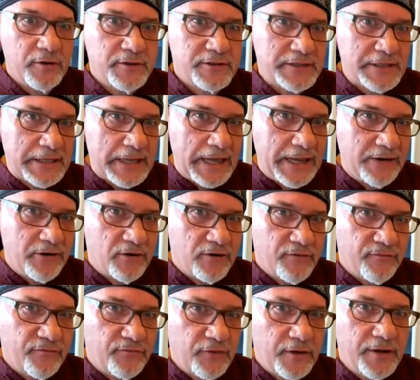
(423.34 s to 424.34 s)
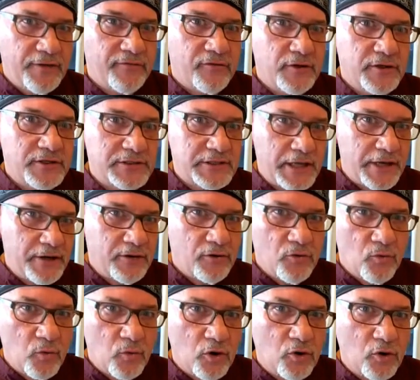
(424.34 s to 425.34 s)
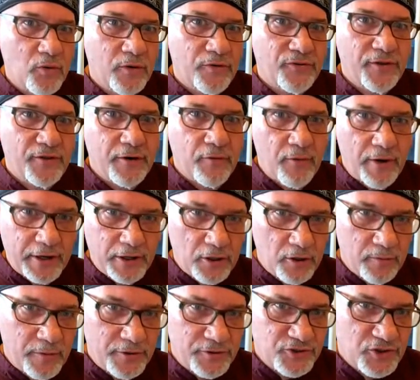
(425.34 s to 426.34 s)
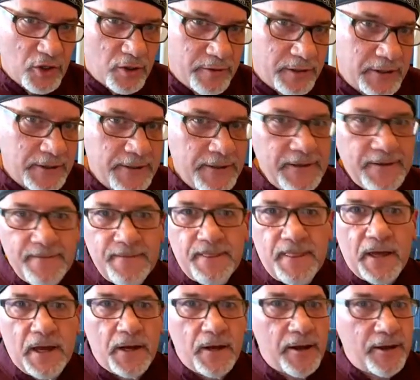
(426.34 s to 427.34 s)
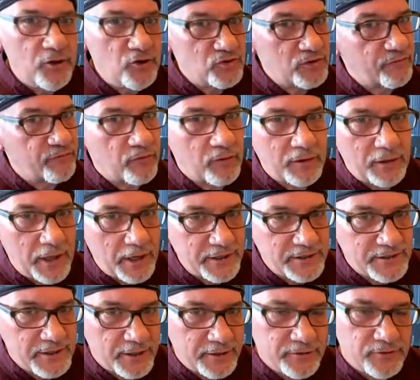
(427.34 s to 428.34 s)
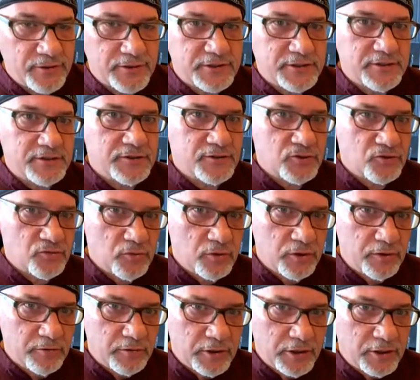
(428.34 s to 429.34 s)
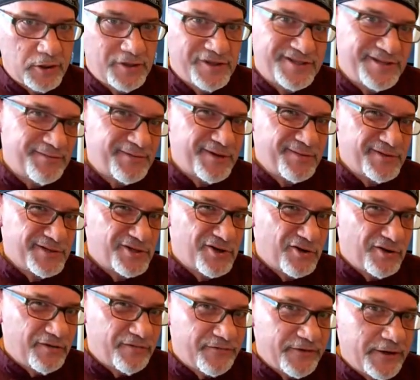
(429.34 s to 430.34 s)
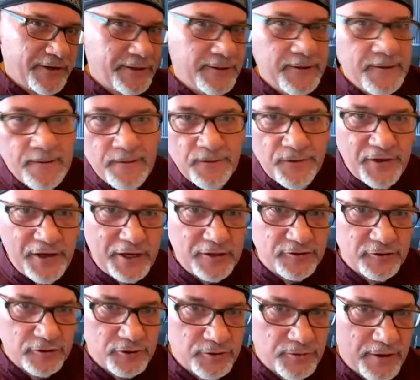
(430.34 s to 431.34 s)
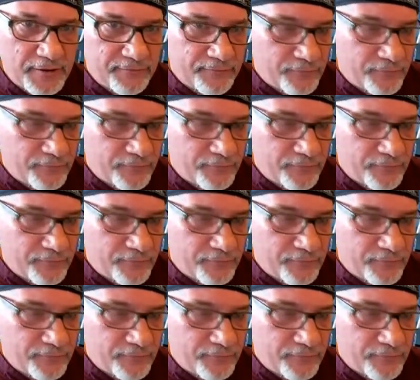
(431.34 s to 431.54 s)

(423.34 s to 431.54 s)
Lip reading: It's lighter in flavor. It's lighter to work with than a regular balsamic. I use it for a lot of salad dressings. It's really, really good. Sometimes it's hard to find. You got to search around